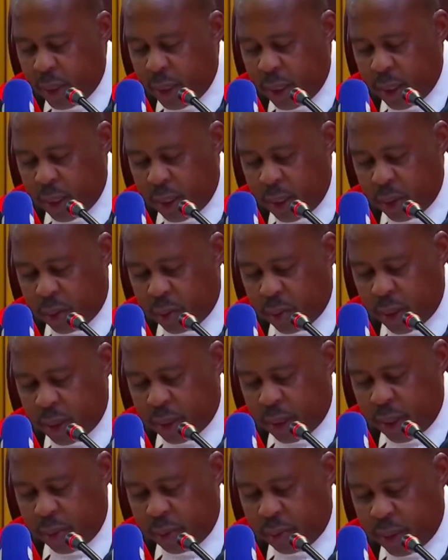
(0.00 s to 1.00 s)
and this
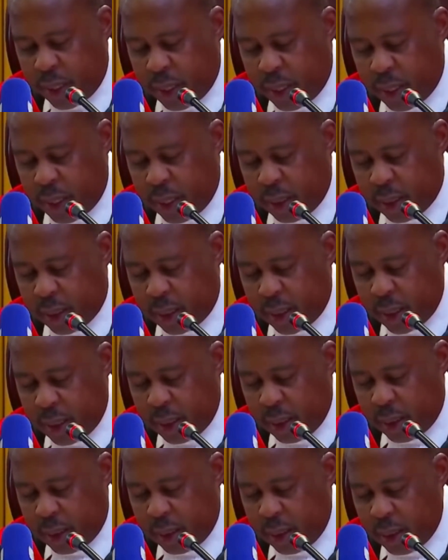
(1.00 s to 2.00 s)
was after a
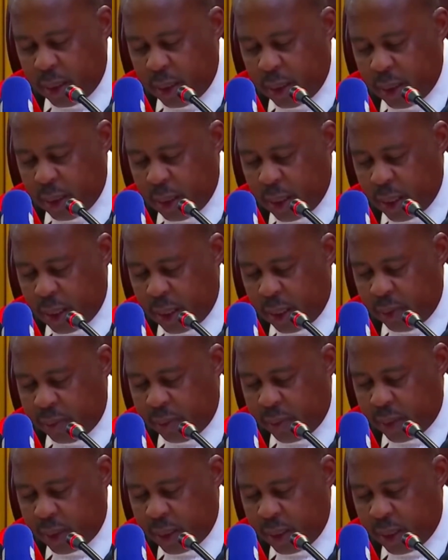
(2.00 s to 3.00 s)
change in the
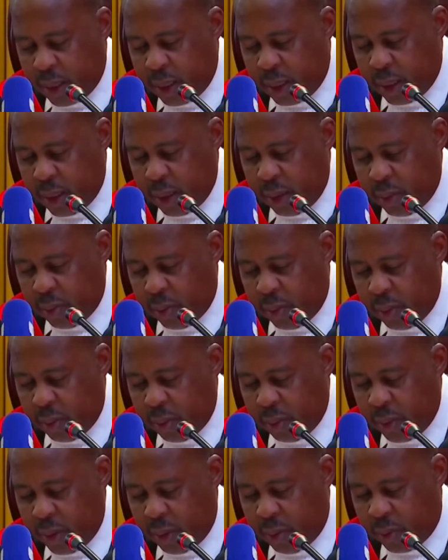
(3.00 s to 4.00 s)
investigating
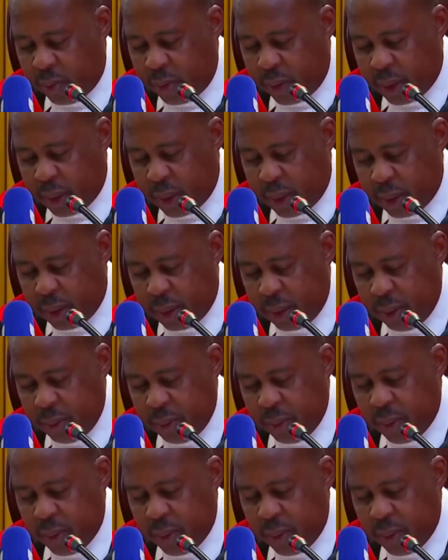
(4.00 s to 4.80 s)
officers.